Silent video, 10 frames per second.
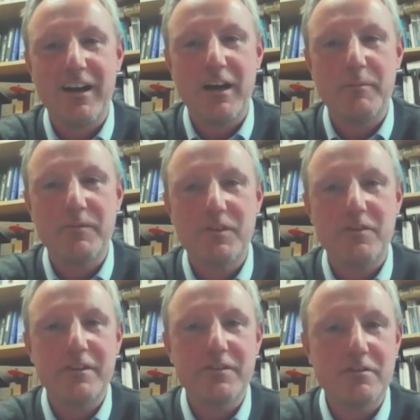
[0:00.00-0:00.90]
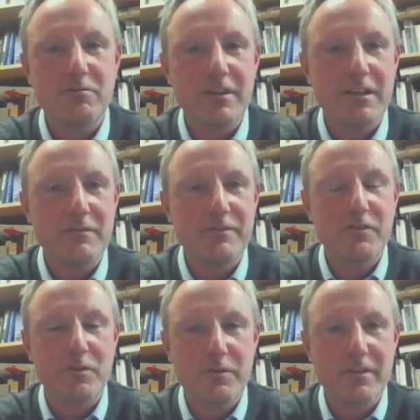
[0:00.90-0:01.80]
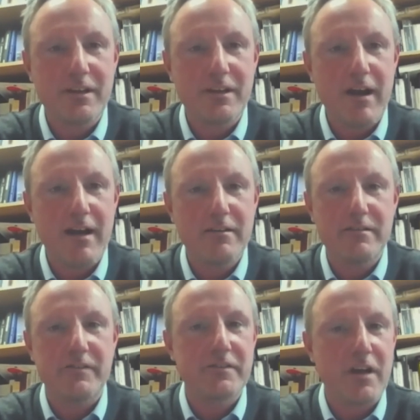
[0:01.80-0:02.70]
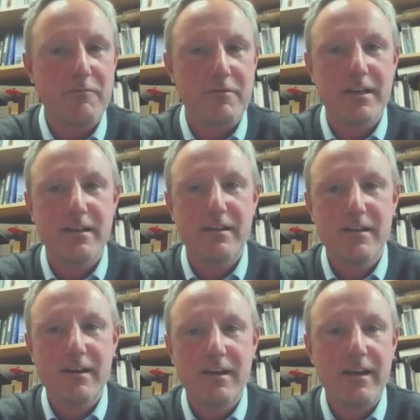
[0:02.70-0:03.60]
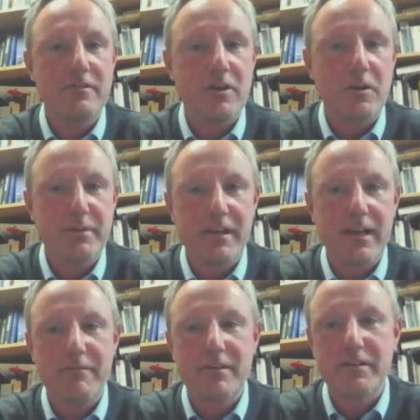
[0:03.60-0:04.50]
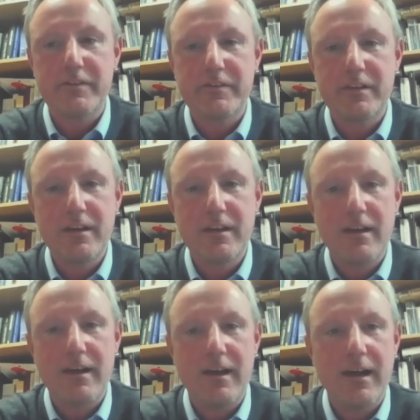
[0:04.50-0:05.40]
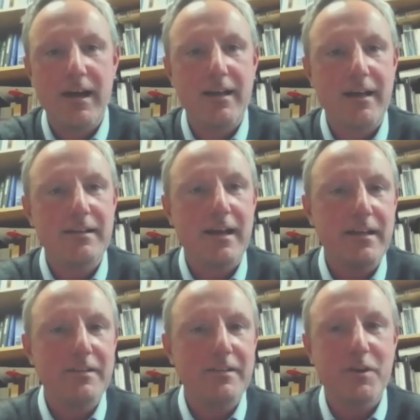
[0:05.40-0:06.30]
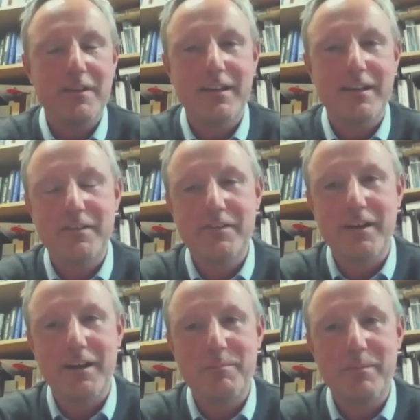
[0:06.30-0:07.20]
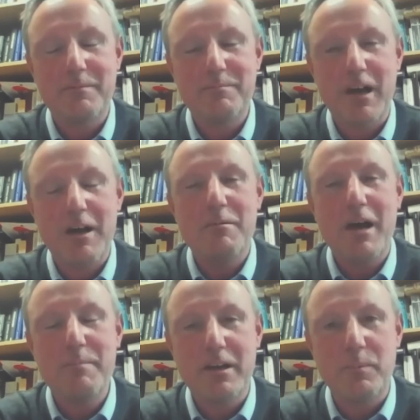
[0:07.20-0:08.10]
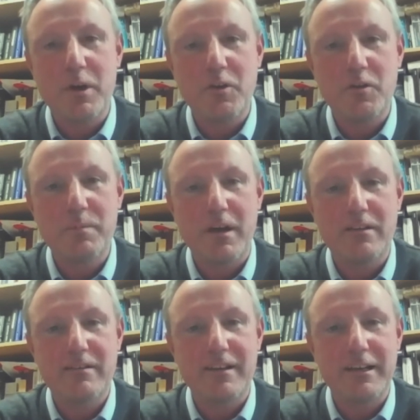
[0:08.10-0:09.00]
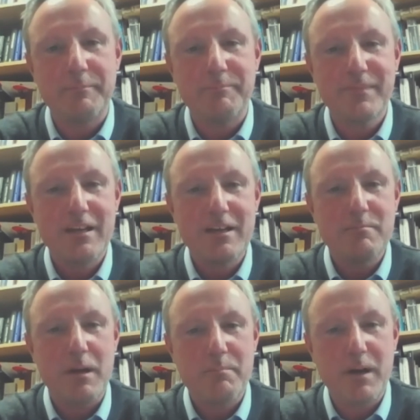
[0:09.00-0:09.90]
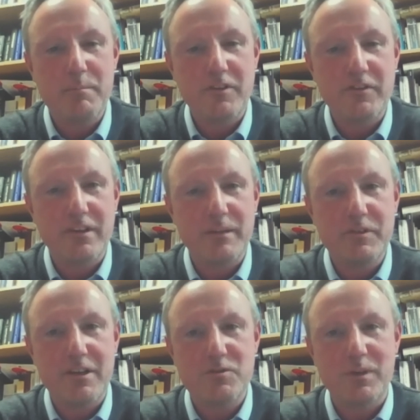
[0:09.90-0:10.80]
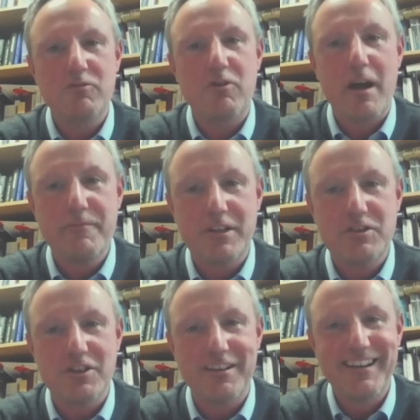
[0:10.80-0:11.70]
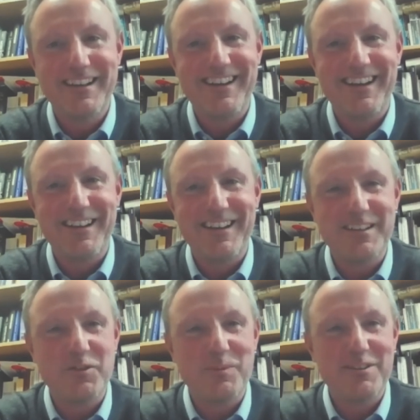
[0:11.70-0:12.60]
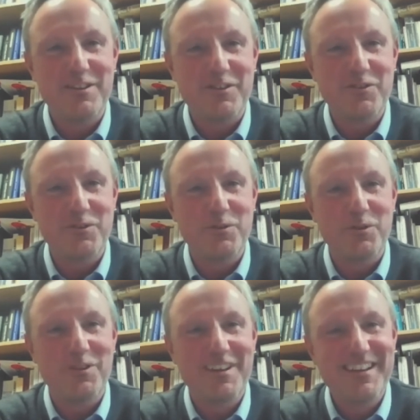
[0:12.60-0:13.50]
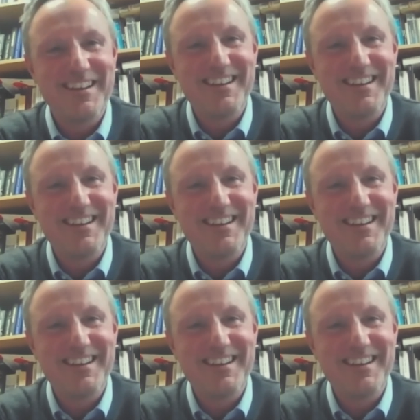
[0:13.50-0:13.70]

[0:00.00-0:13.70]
there is a degree of sleuthing around it, discovering, interpreting evidence. And so I think it's a bit of both, but my personal obsession with crime fiction leads me to the sleuth.